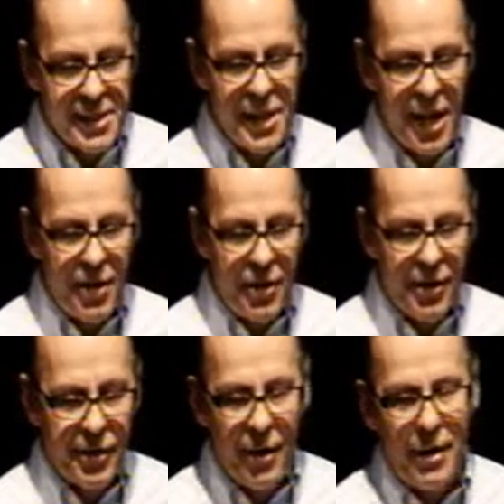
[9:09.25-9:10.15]

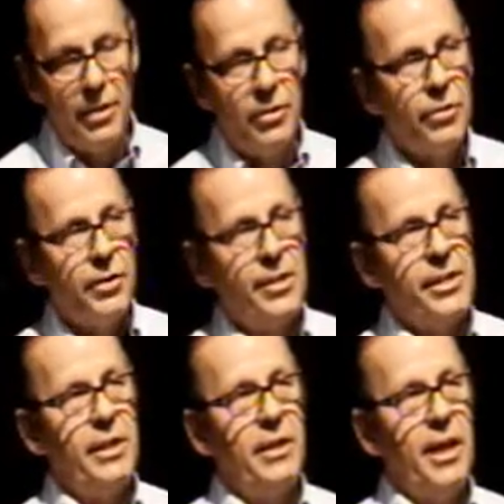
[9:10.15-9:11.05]
Snyder et al. In
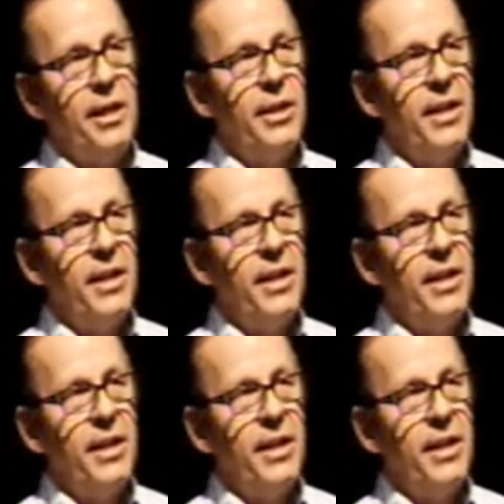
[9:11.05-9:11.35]
2009,